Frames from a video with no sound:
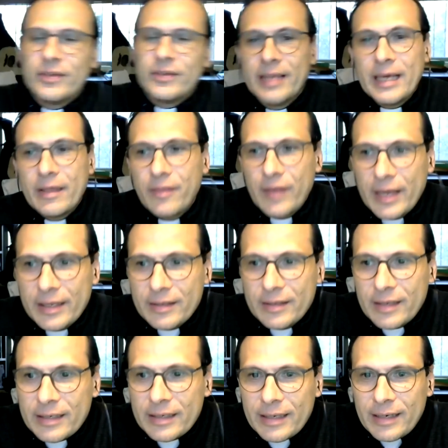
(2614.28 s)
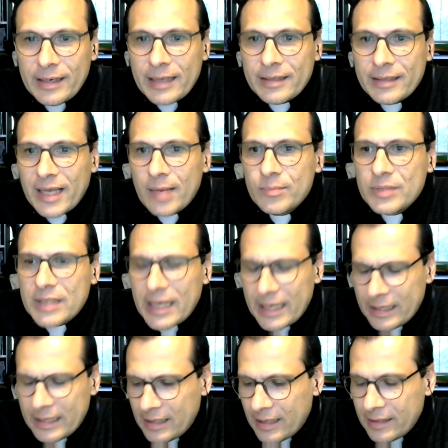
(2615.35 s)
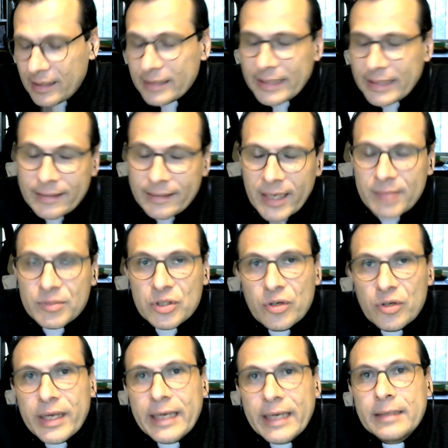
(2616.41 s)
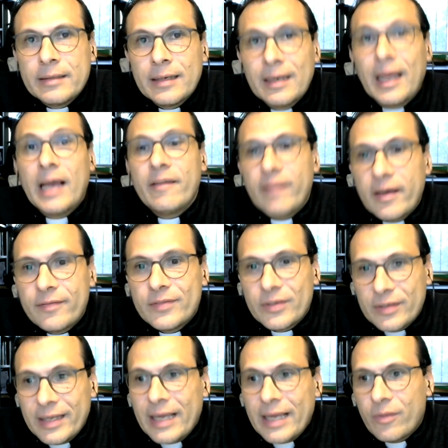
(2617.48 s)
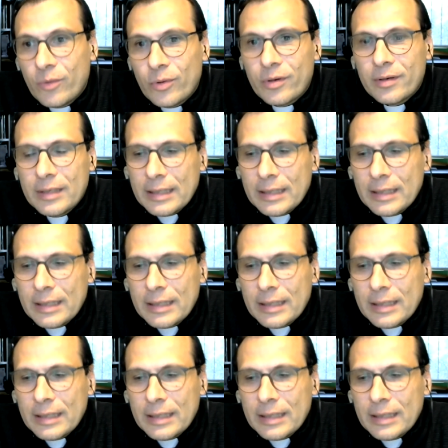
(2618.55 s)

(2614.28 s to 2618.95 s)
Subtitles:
death and in end times, and not end times, sorry, in life after death, or